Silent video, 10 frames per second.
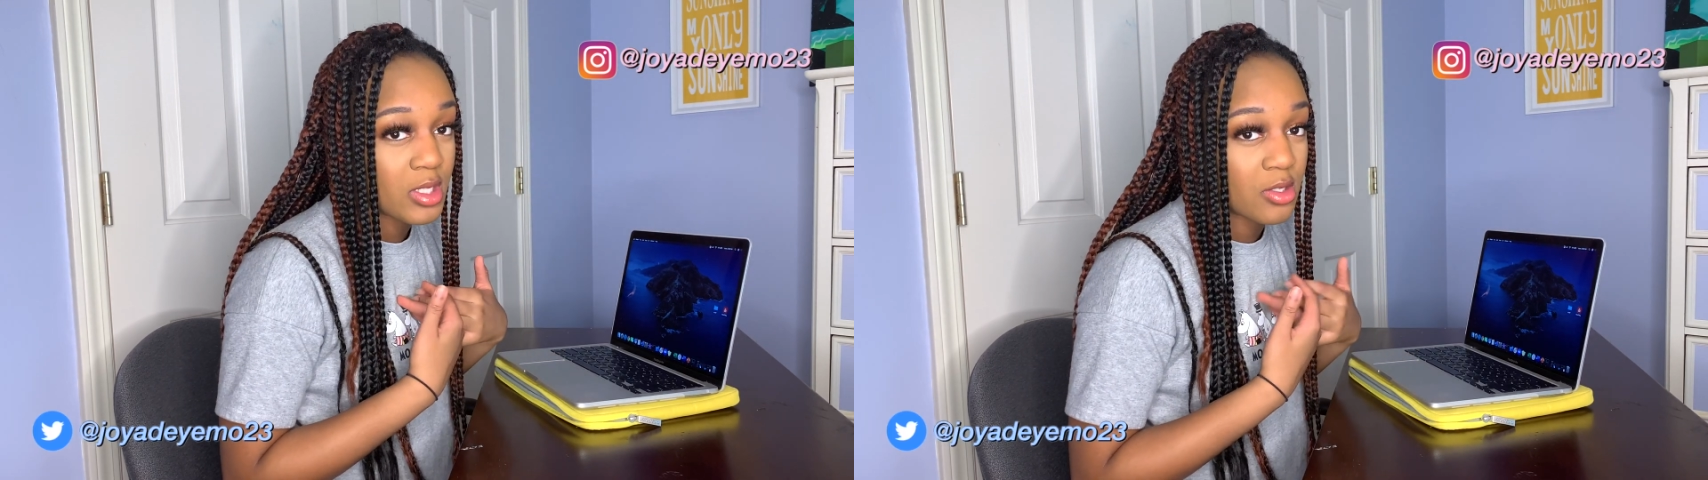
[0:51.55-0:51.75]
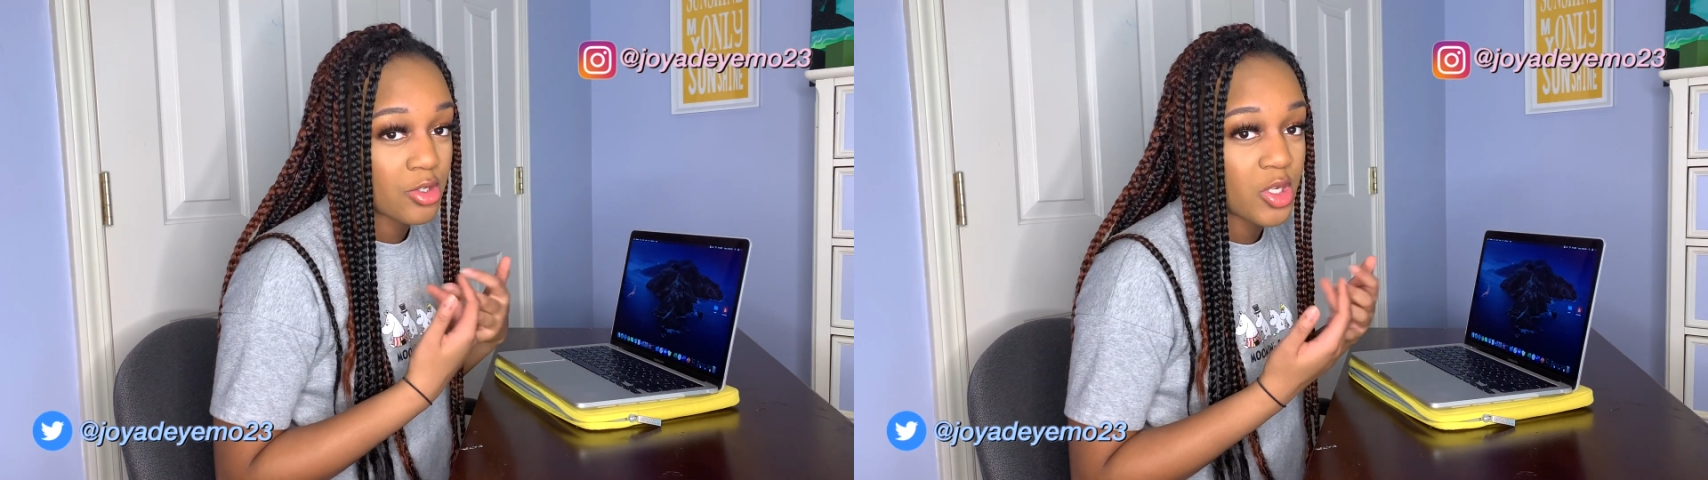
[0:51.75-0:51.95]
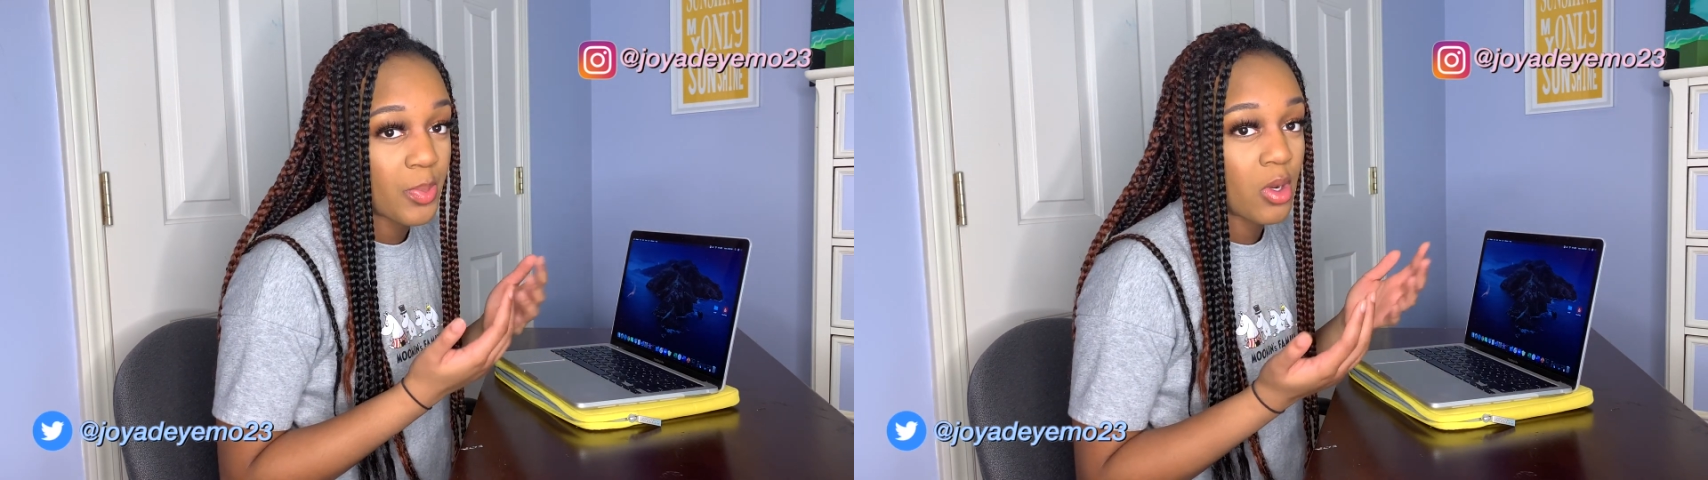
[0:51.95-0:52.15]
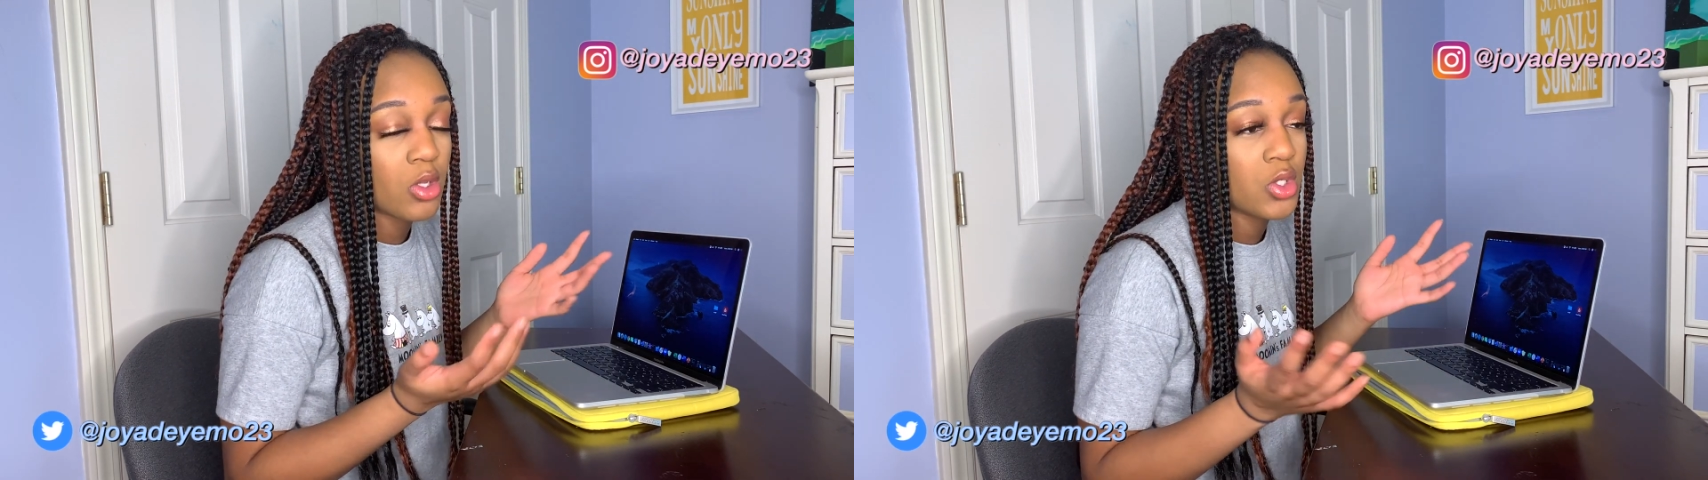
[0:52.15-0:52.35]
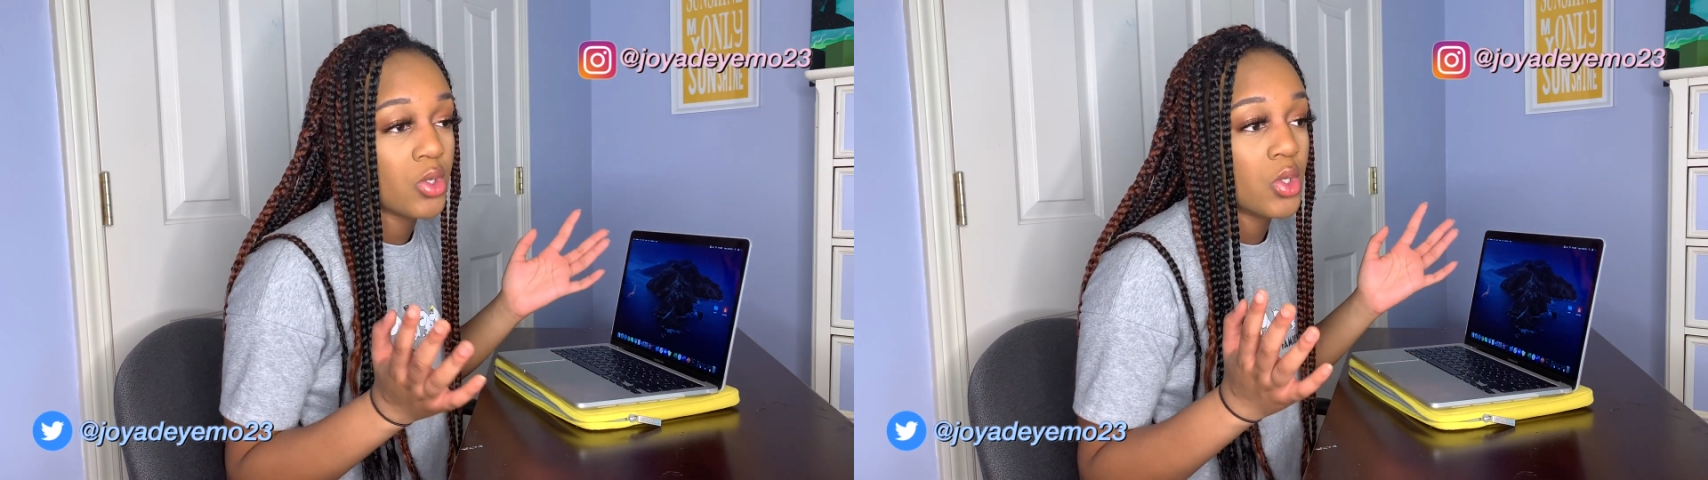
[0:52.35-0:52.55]
internship and
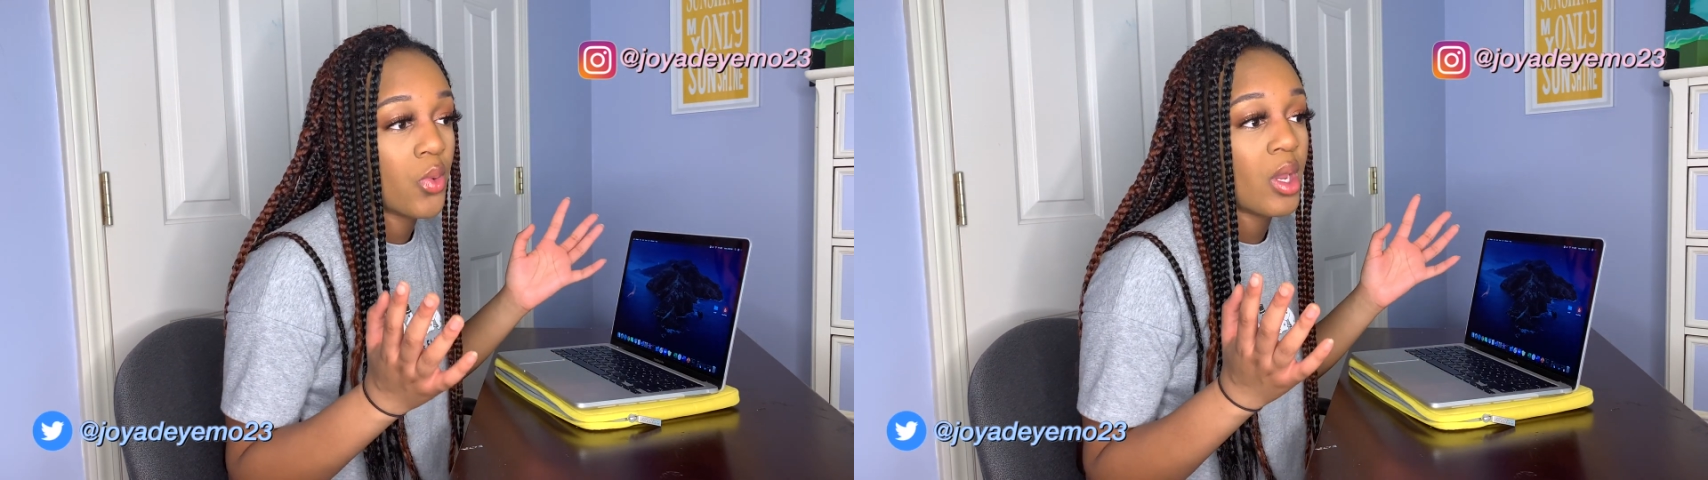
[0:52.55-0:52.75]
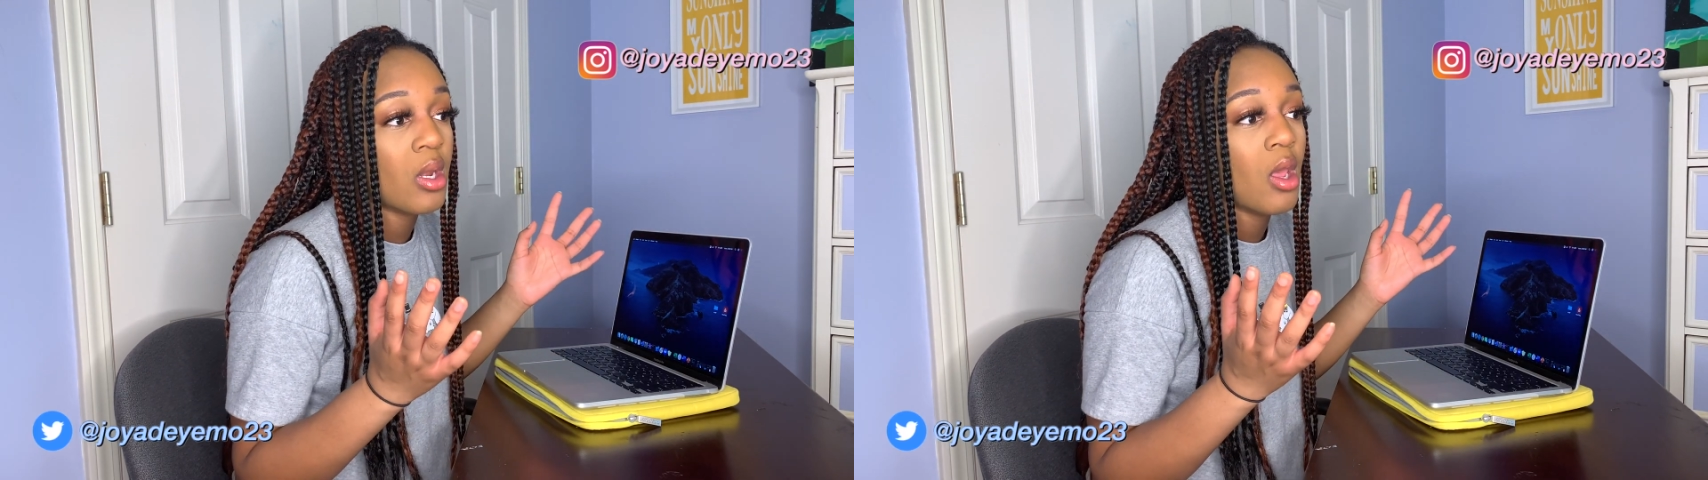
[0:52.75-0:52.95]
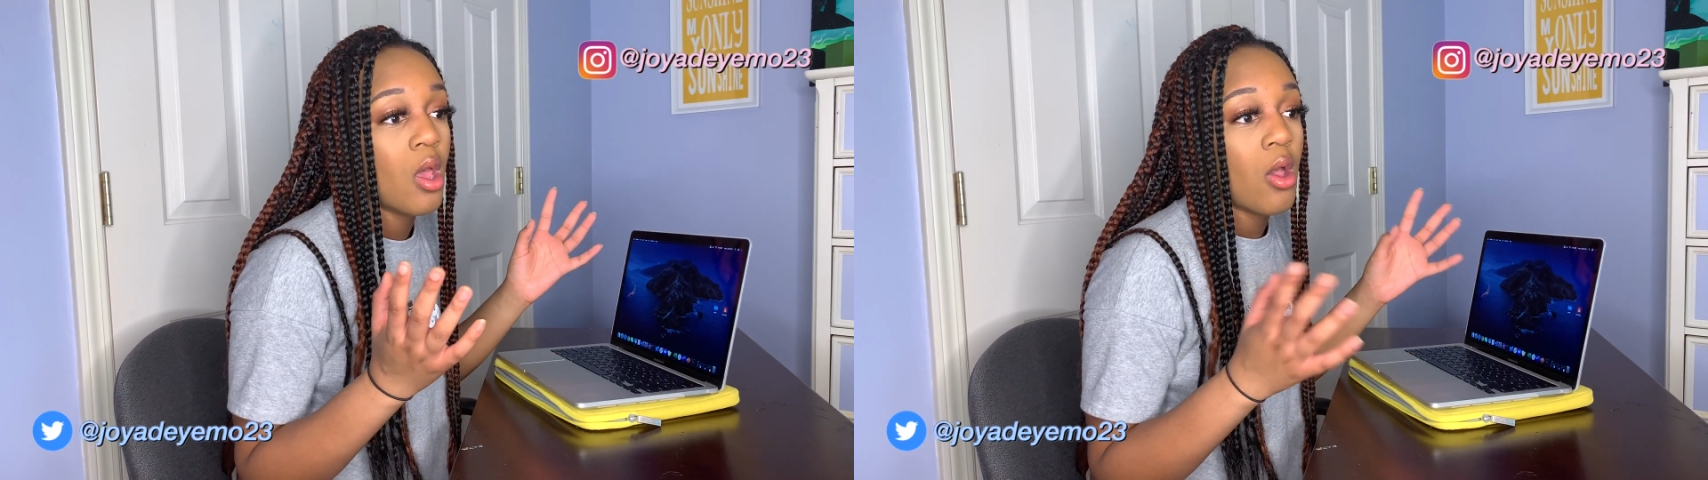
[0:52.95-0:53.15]
also doing